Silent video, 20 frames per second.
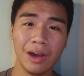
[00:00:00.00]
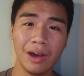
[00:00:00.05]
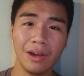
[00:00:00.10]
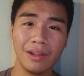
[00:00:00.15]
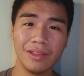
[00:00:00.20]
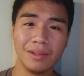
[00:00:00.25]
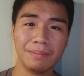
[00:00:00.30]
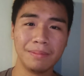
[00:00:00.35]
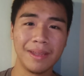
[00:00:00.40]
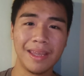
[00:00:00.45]

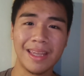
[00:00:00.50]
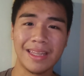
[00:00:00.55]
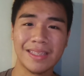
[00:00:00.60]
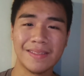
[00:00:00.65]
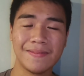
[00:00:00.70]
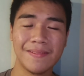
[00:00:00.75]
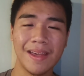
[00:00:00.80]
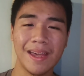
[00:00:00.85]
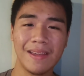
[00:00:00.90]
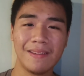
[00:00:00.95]
on the
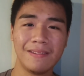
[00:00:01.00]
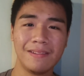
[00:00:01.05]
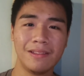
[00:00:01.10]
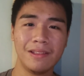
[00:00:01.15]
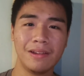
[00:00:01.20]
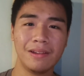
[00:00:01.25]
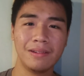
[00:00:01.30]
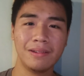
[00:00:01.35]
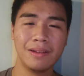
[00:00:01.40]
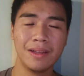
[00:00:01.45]
PS5, you
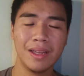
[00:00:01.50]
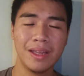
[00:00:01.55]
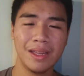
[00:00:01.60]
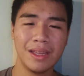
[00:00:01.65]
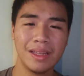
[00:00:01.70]
know.